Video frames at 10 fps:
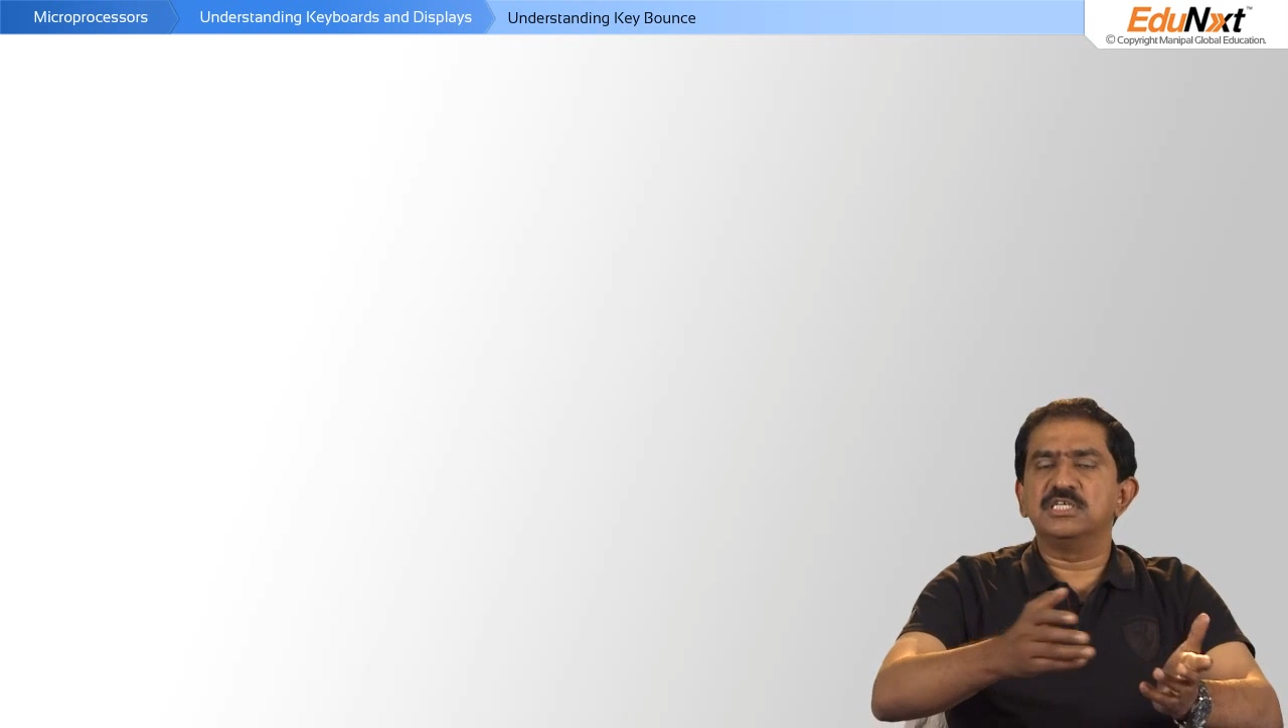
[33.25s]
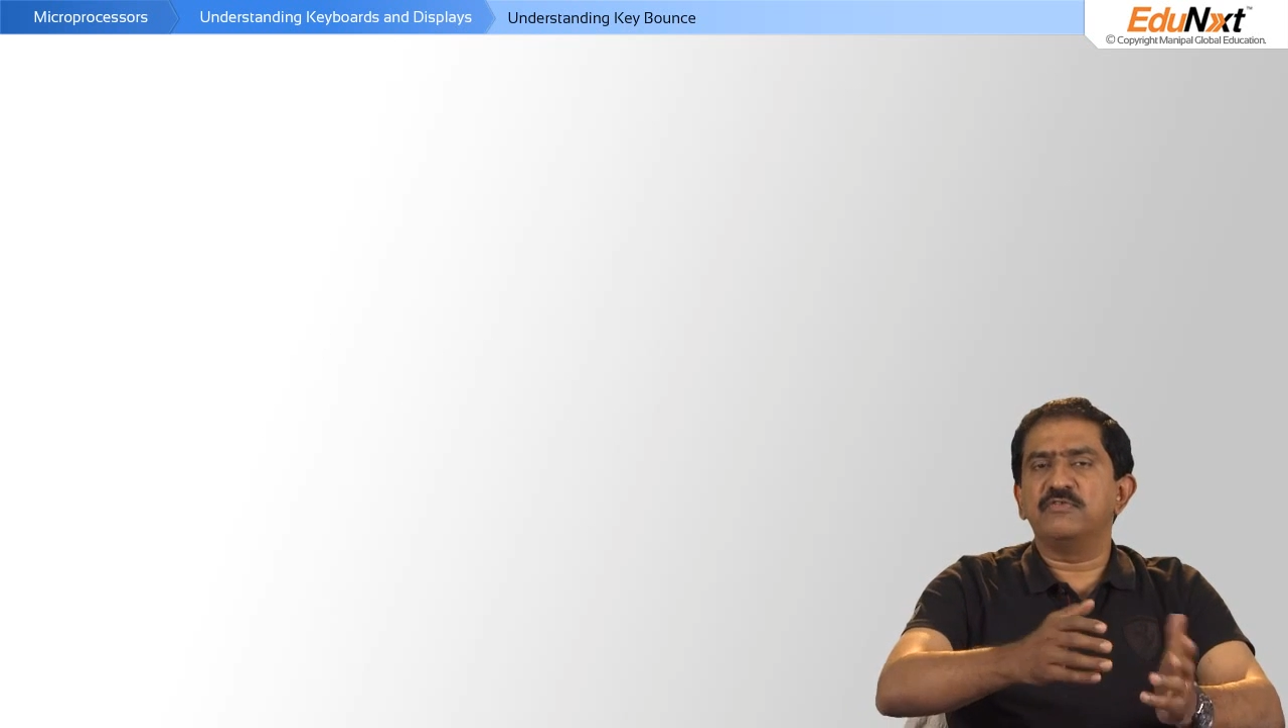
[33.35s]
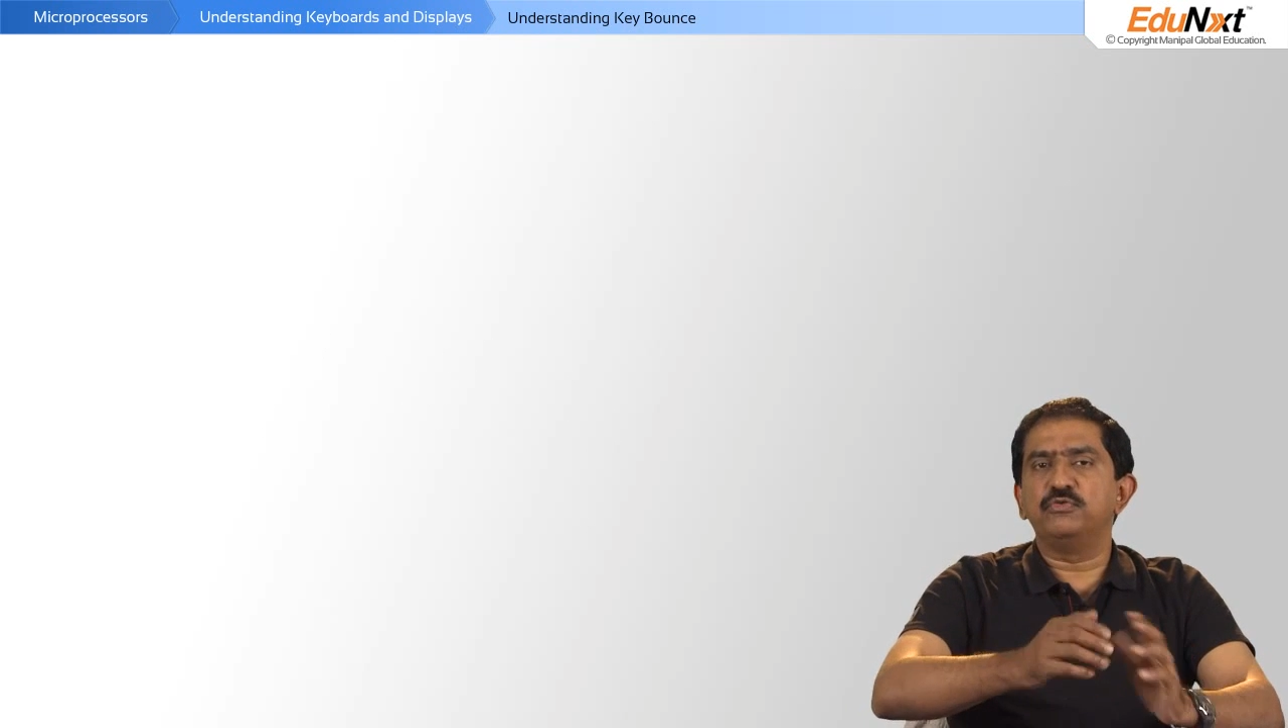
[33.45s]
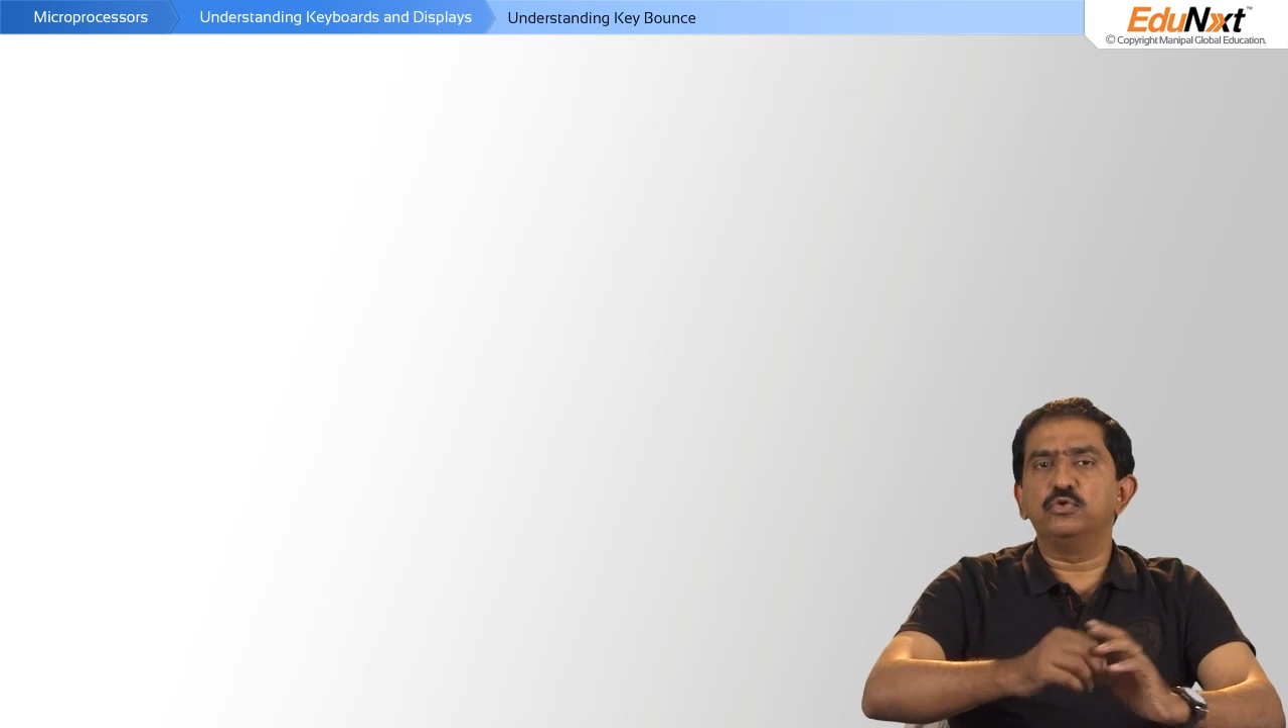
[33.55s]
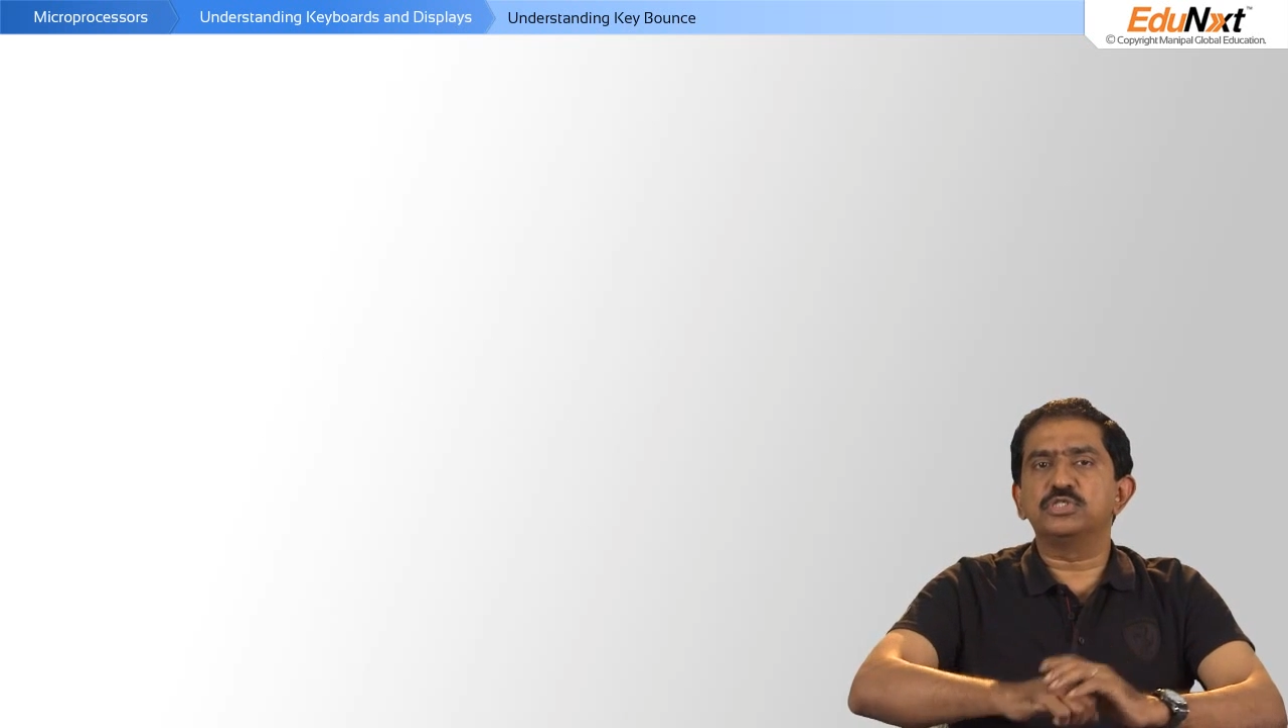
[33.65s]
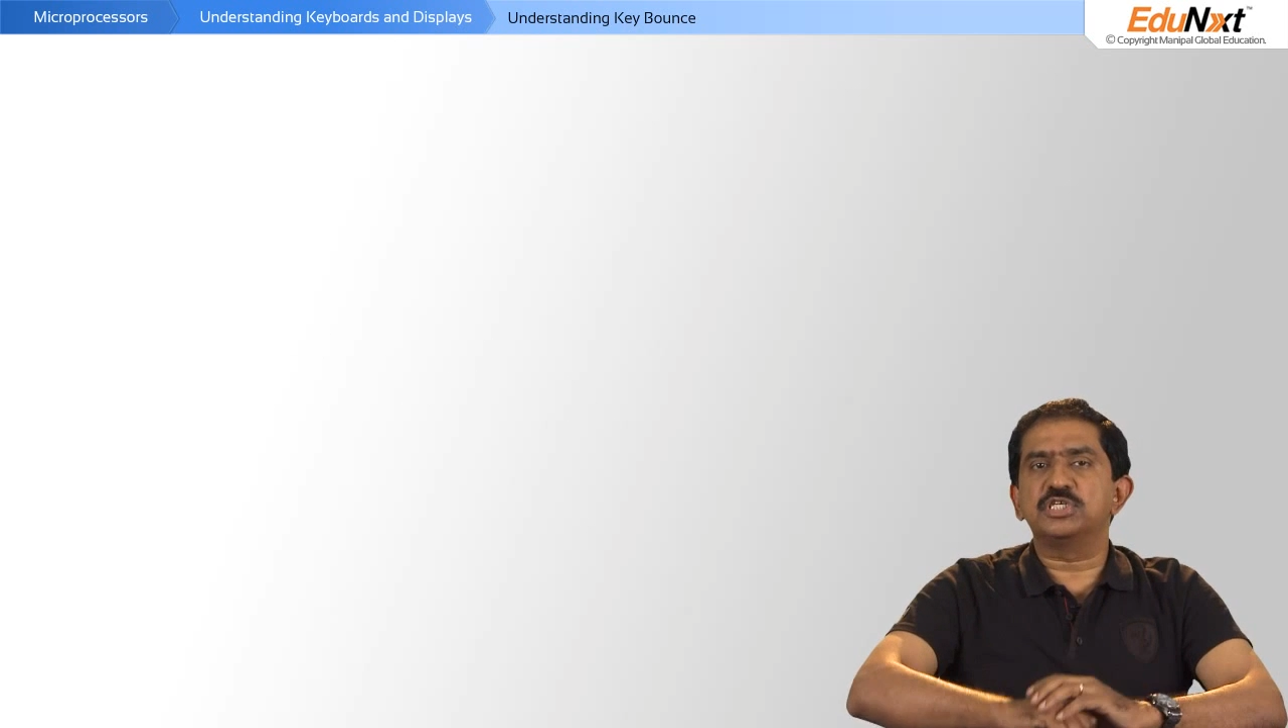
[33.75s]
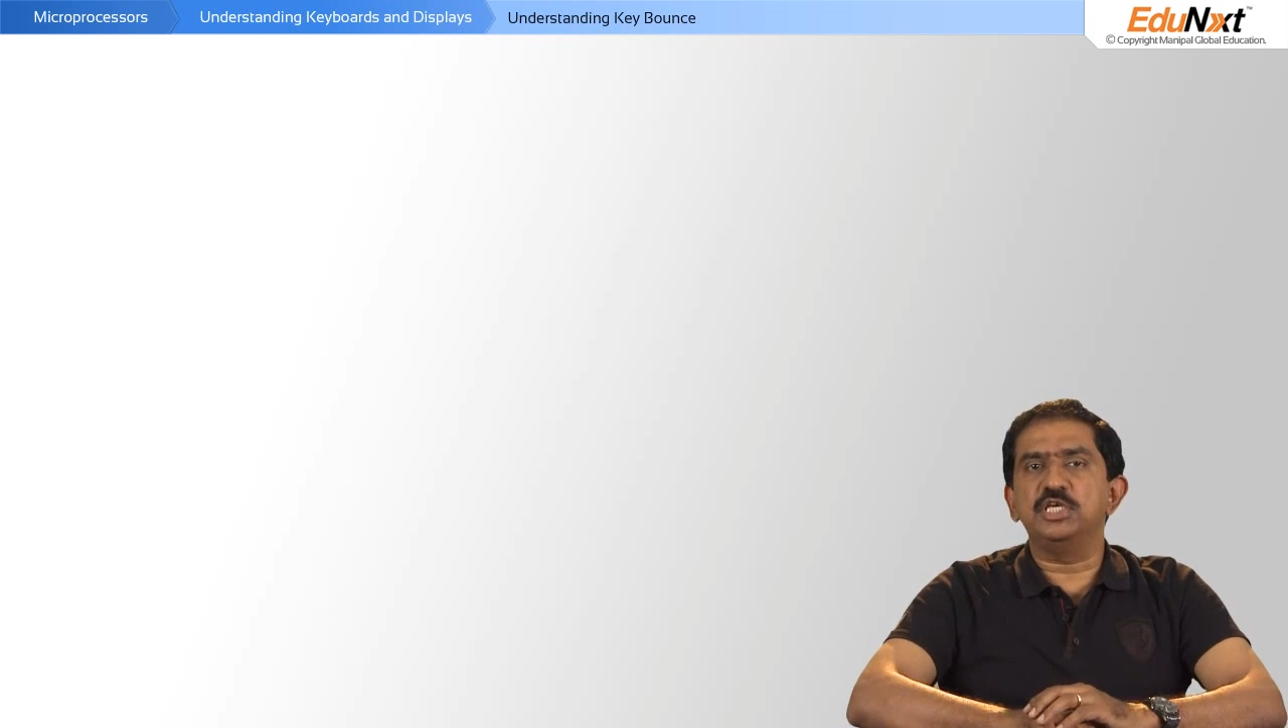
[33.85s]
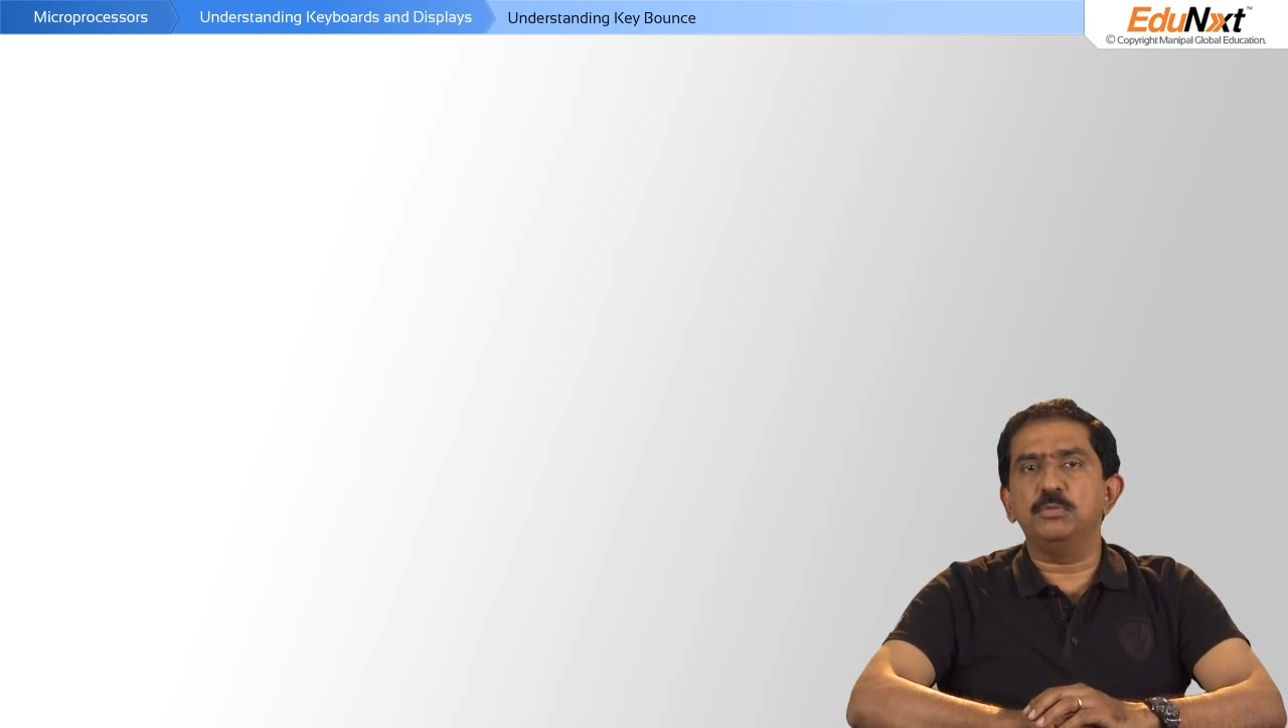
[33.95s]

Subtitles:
have used